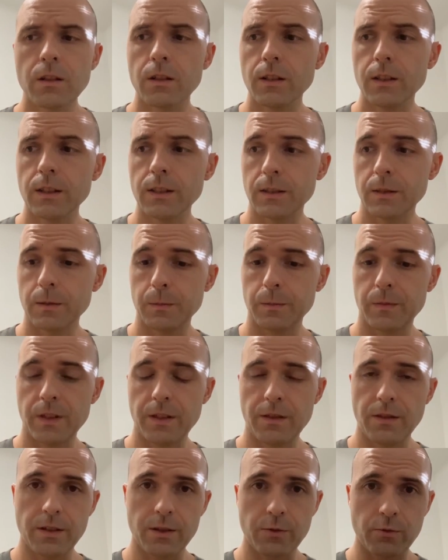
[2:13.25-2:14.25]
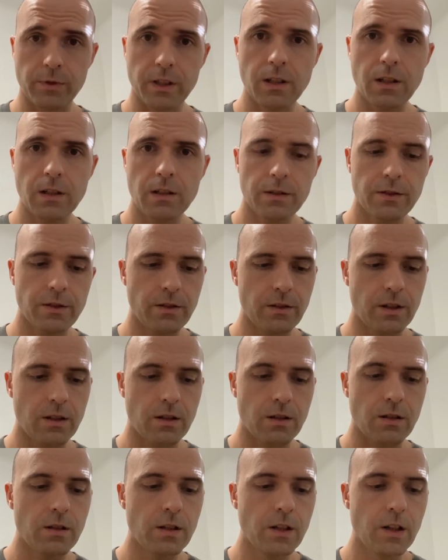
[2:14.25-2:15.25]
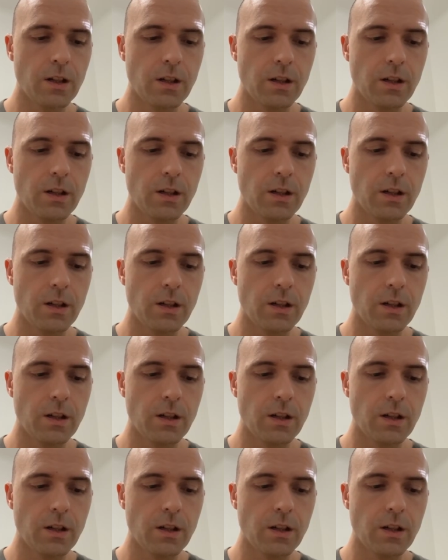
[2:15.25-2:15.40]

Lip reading: In this regard, there are